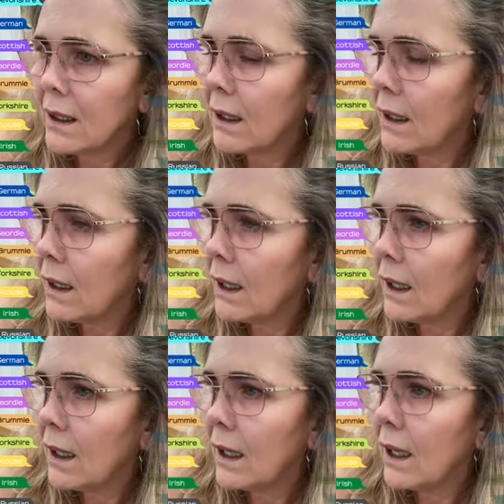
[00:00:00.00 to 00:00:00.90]
South
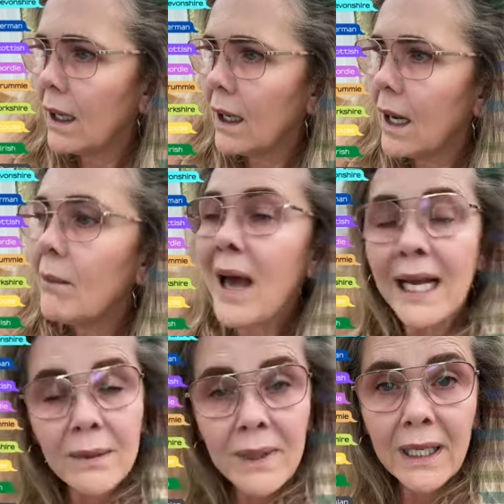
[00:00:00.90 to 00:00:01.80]
African.
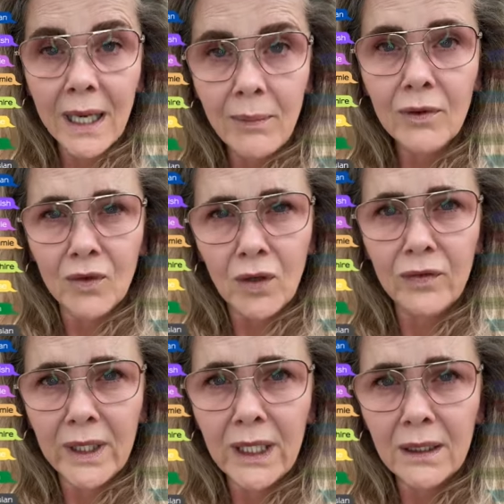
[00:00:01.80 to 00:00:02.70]
Make me a cup of coffee.